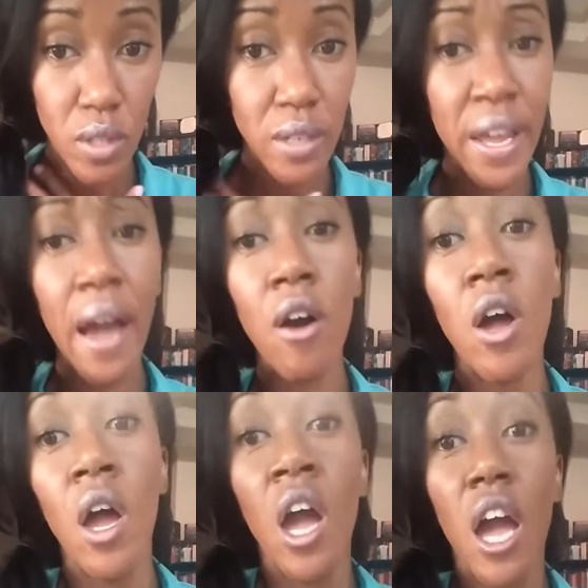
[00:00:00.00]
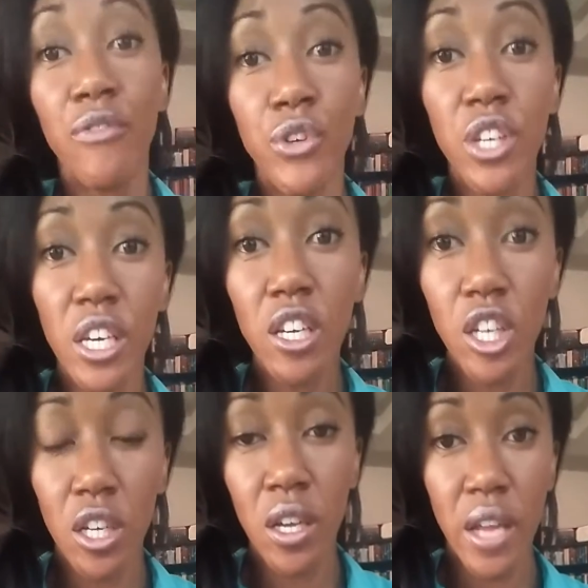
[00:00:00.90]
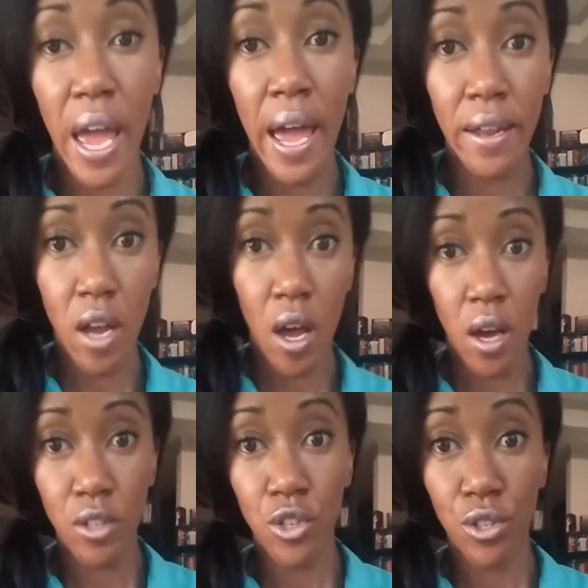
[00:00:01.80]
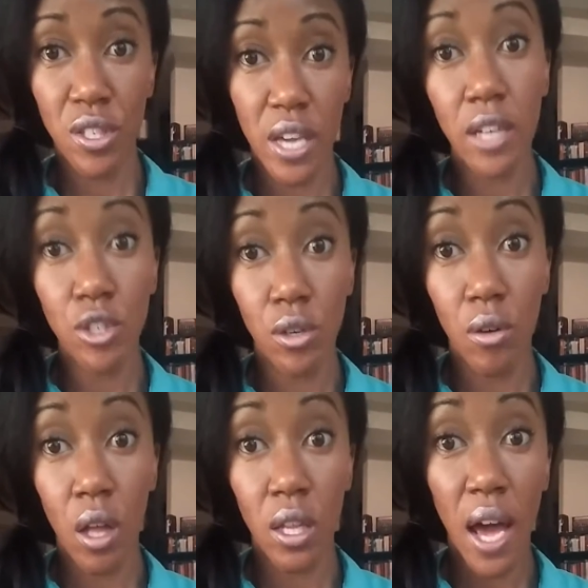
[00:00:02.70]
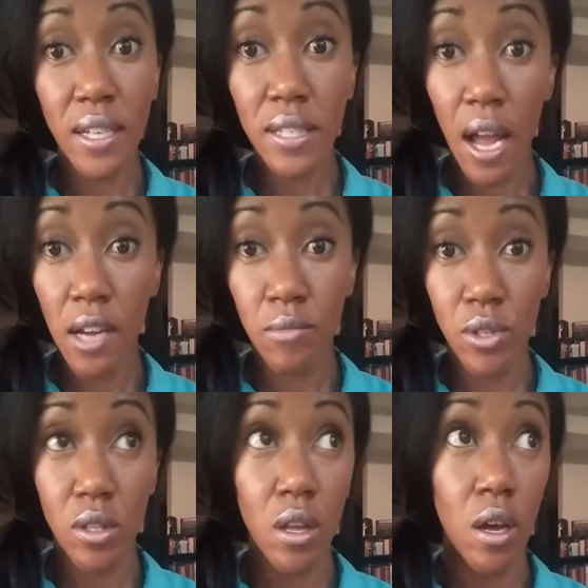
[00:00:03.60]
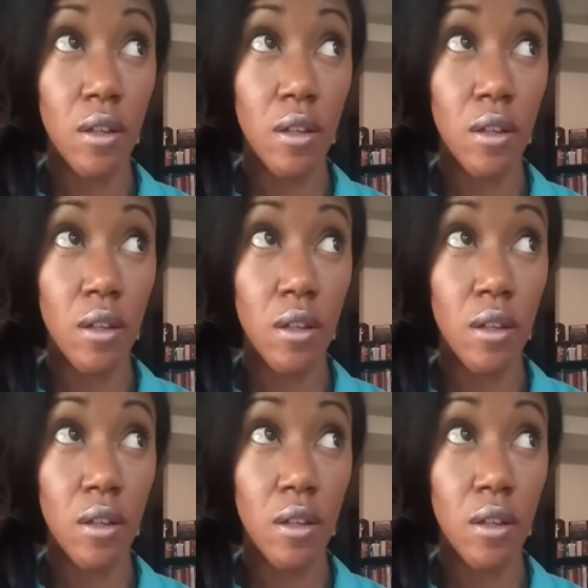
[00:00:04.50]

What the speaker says: Now, if you get good at your schedule, a lot of times,